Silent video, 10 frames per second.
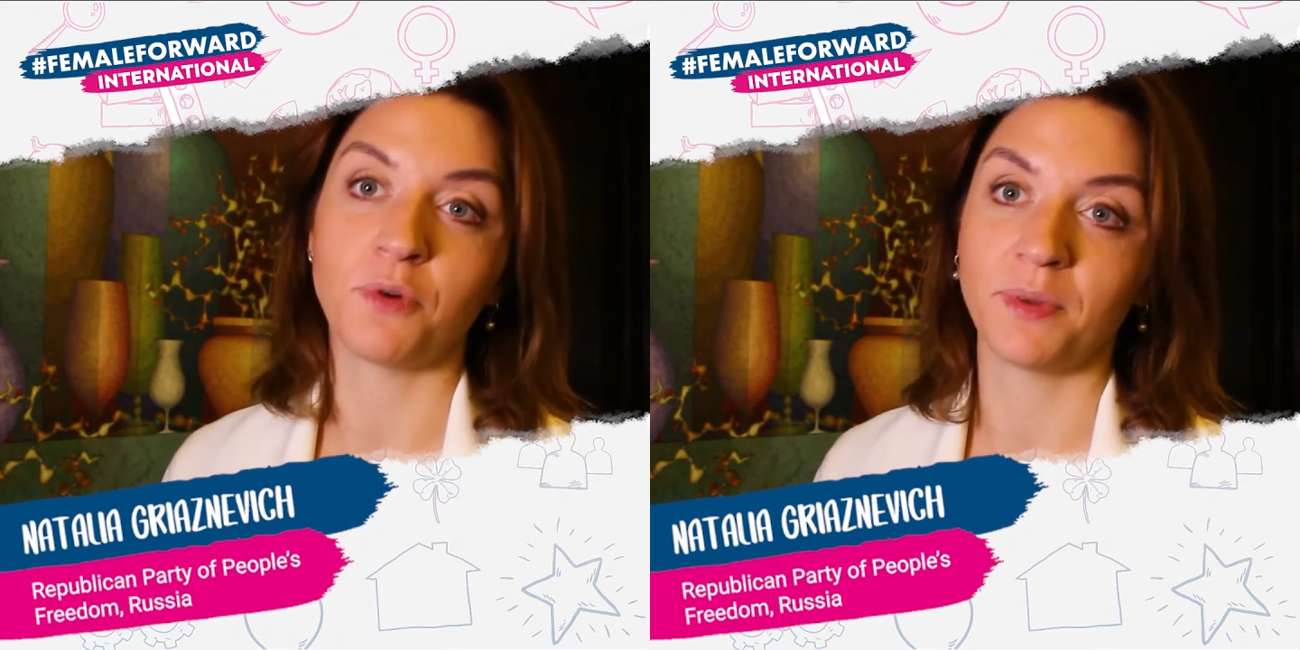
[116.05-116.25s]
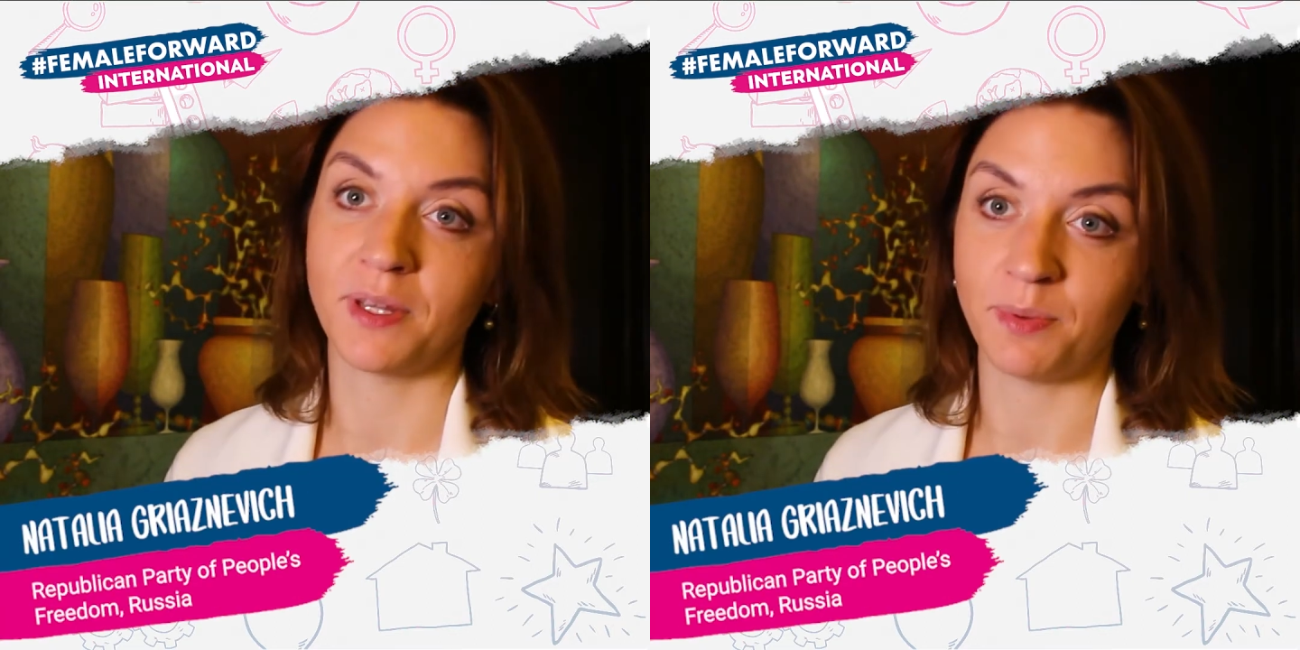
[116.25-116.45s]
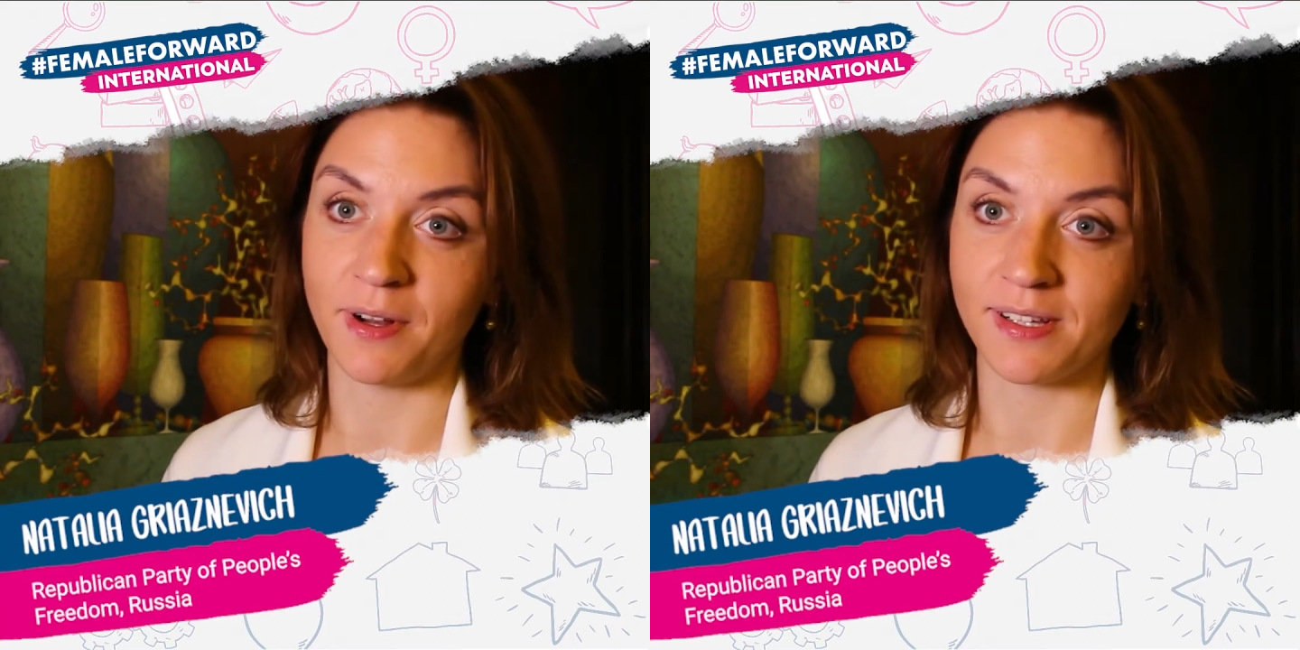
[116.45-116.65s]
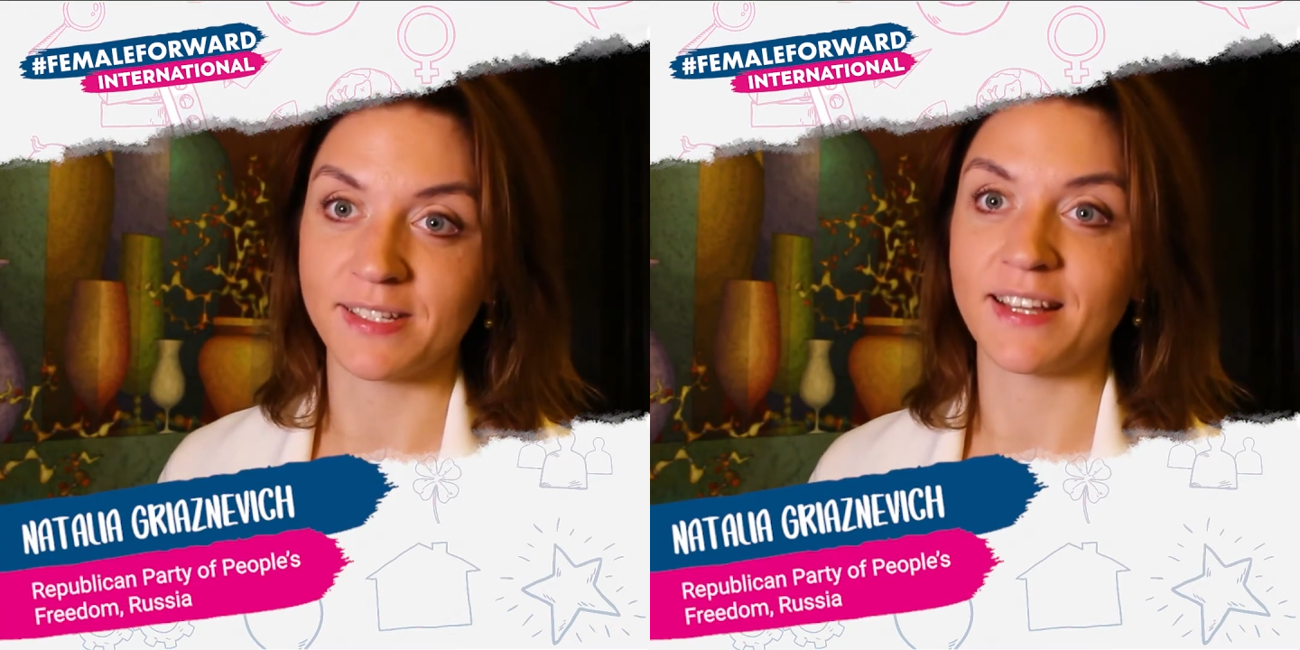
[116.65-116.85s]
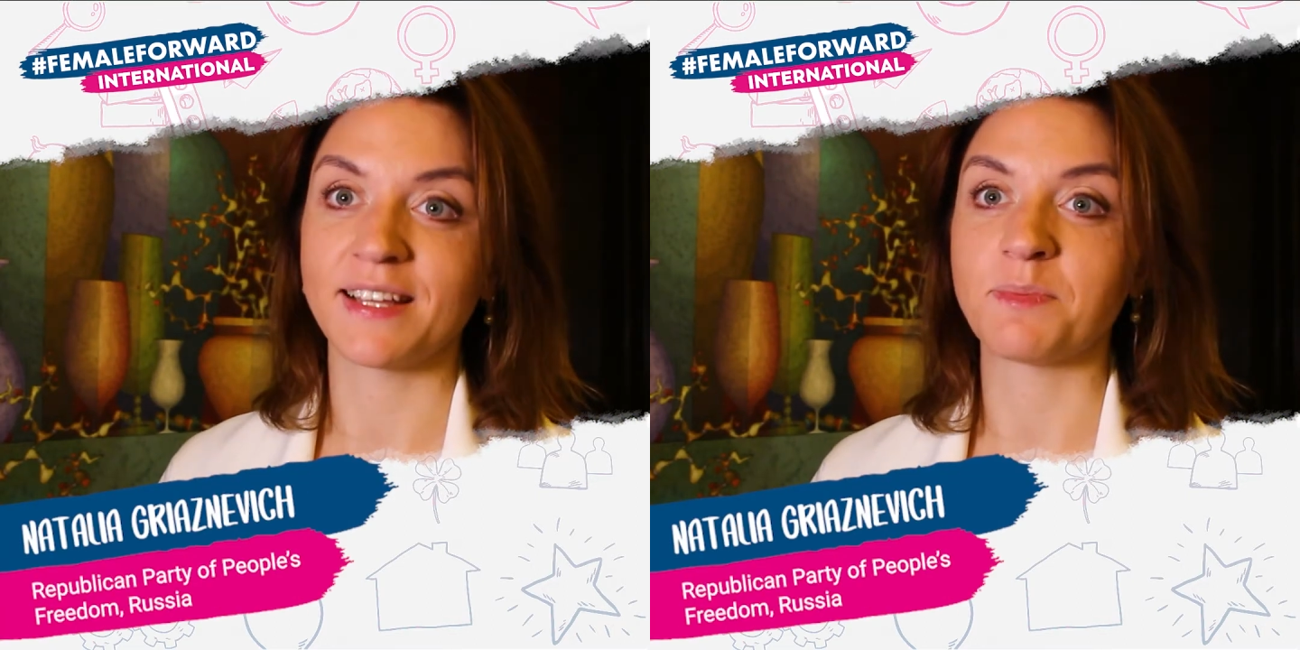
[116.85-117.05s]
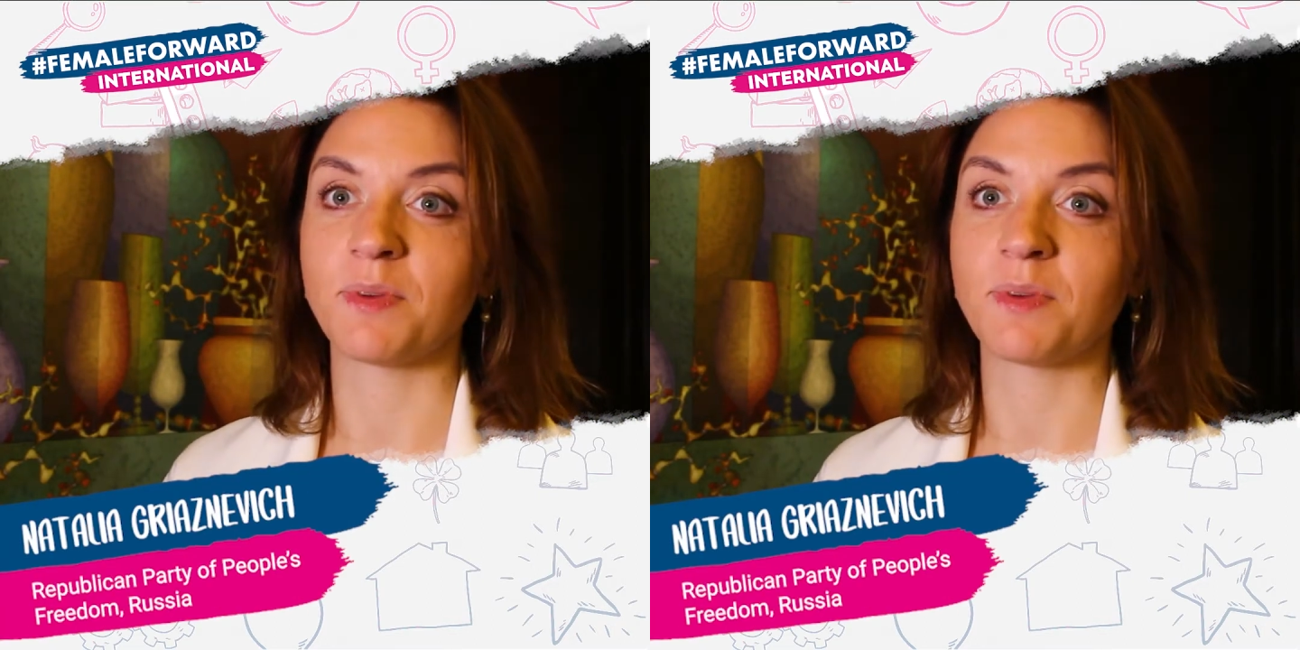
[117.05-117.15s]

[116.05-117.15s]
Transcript: woman in politics